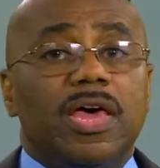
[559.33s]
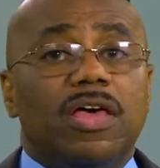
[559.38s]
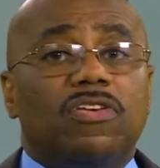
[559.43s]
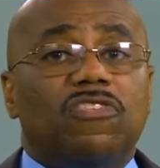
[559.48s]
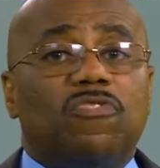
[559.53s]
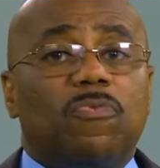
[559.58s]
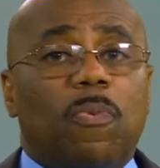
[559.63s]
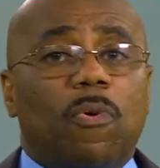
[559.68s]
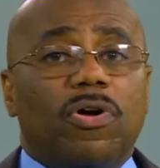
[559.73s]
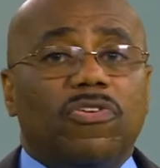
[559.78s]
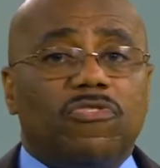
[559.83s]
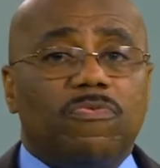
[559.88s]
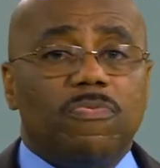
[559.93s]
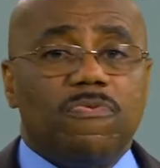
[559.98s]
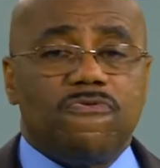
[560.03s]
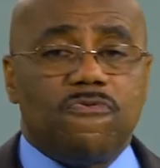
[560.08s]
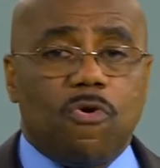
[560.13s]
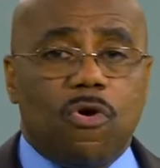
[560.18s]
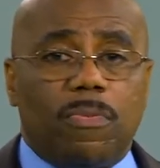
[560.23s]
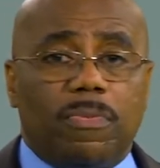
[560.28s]
Sports
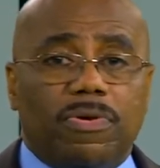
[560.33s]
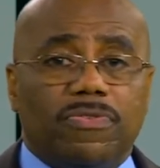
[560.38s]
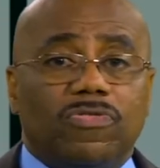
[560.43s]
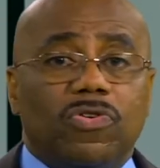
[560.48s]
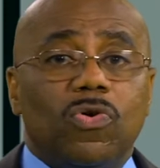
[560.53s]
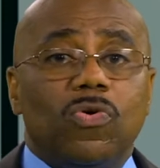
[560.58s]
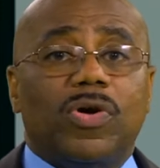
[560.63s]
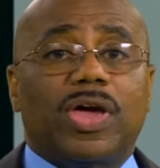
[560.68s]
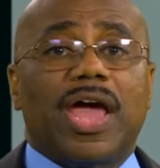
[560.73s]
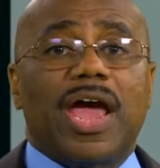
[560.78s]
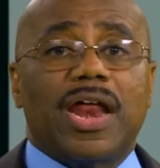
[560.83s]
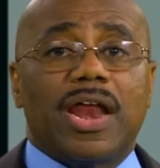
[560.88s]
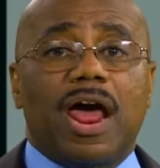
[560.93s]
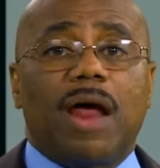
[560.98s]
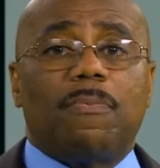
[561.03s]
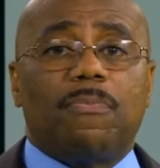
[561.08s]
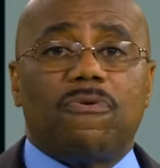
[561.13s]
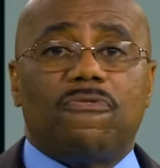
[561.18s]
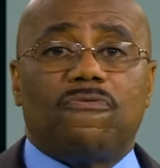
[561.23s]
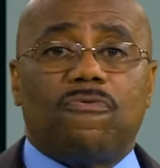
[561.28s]
performers who
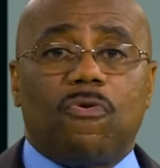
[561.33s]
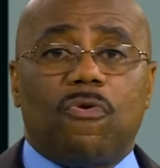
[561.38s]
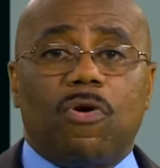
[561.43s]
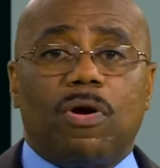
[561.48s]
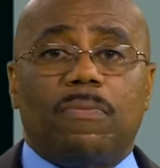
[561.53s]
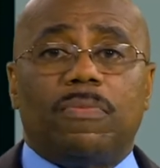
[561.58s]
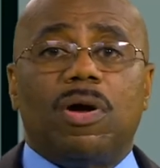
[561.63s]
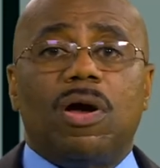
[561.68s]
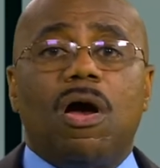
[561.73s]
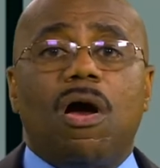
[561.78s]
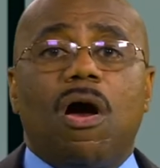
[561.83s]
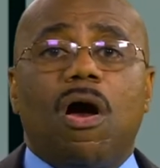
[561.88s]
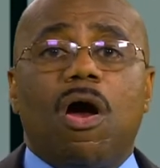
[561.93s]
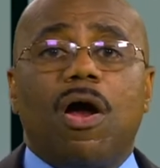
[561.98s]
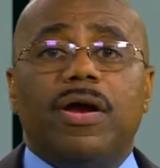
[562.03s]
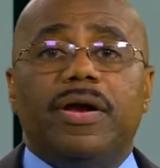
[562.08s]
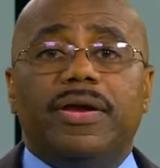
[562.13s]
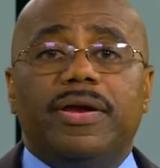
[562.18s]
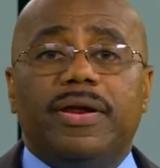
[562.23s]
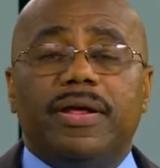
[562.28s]
cannot perform
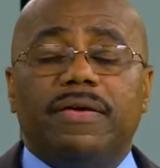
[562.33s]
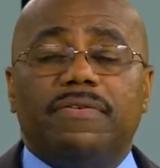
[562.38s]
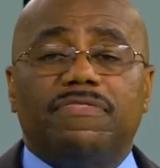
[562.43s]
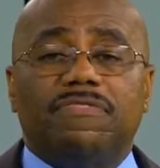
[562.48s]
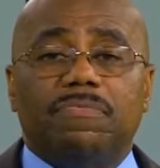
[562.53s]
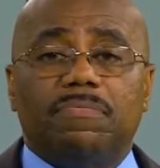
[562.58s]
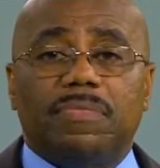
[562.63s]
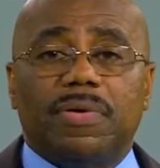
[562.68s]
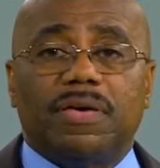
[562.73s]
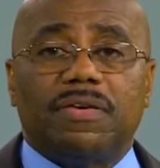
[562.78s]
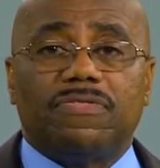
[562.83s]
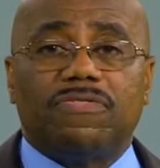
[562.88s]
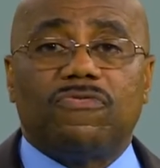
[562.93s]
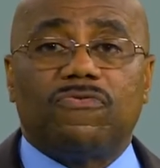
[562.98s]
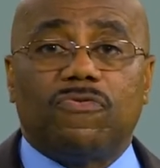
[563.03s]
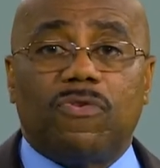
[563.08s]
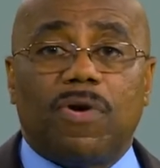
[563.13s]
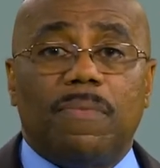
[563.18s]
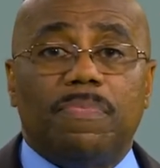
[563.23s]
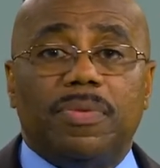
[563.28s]
are dismissed
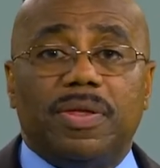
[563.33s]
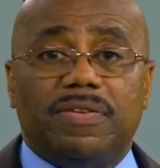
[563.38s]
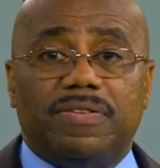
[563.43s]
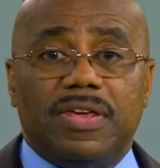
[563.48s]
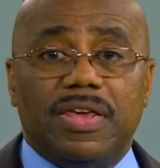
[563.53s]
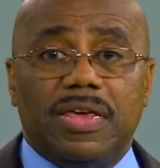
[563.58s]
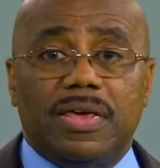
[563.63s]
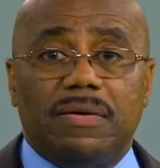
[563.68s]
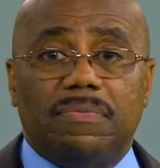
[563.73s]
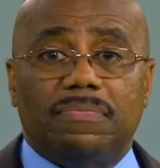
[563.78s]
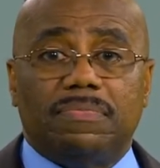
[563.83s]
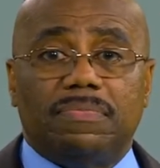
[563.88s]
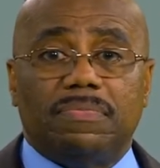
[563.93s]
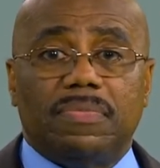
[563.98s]
from the team.